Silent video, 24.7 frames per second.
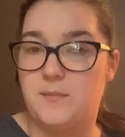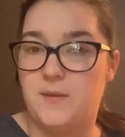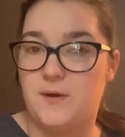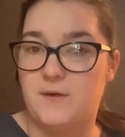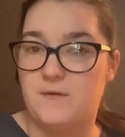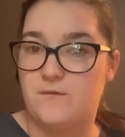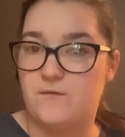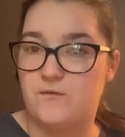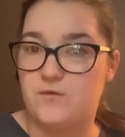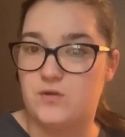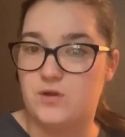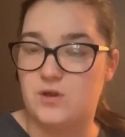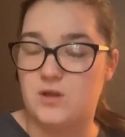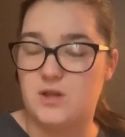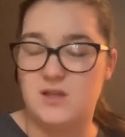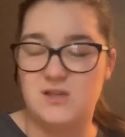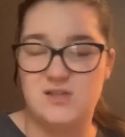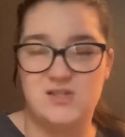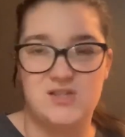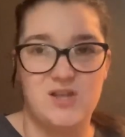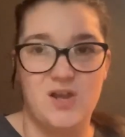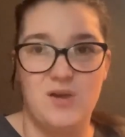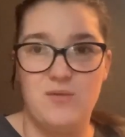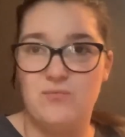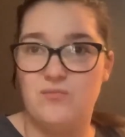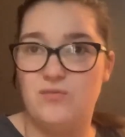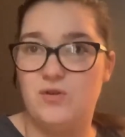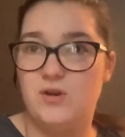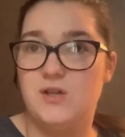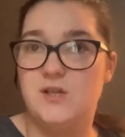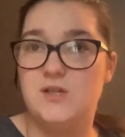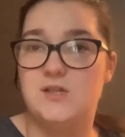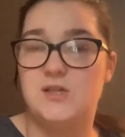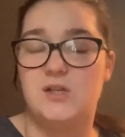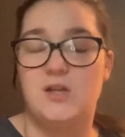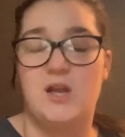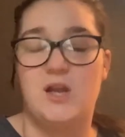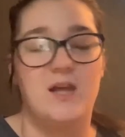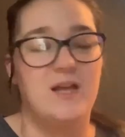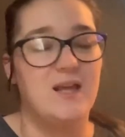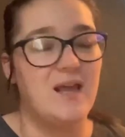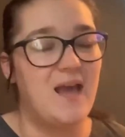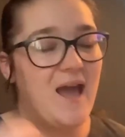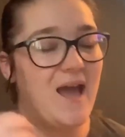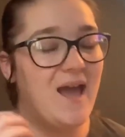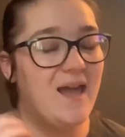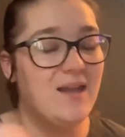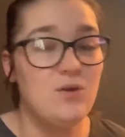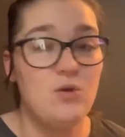but for some reason,
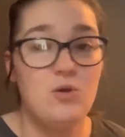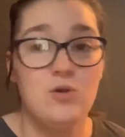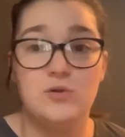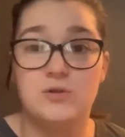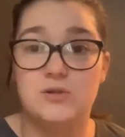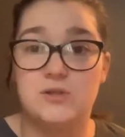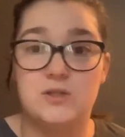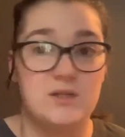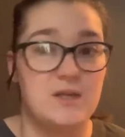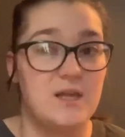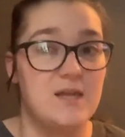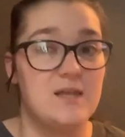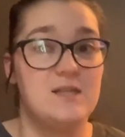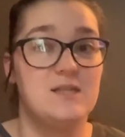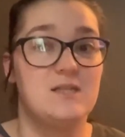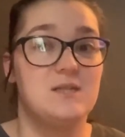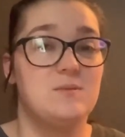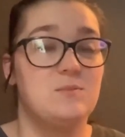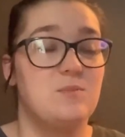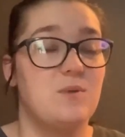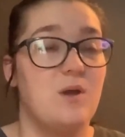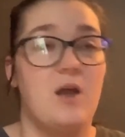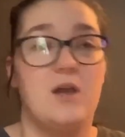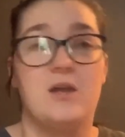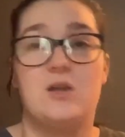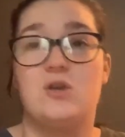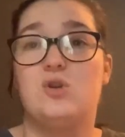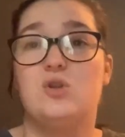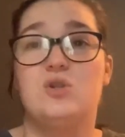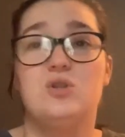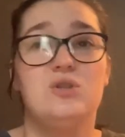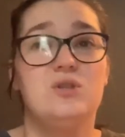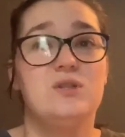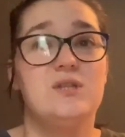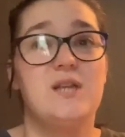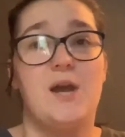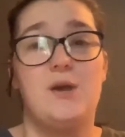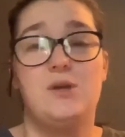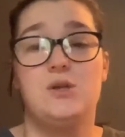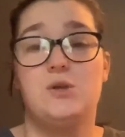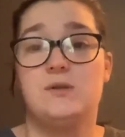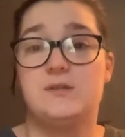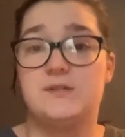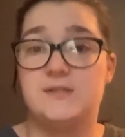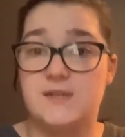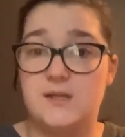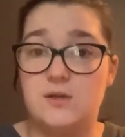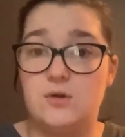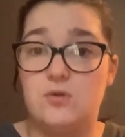I couldn't tell you a
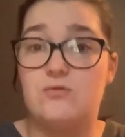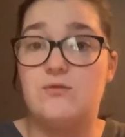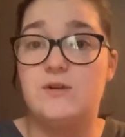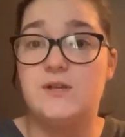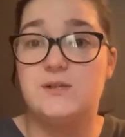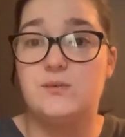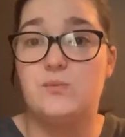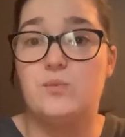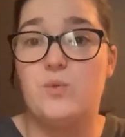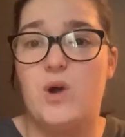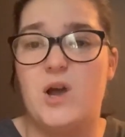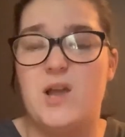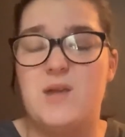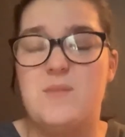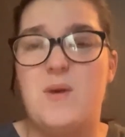single reason why,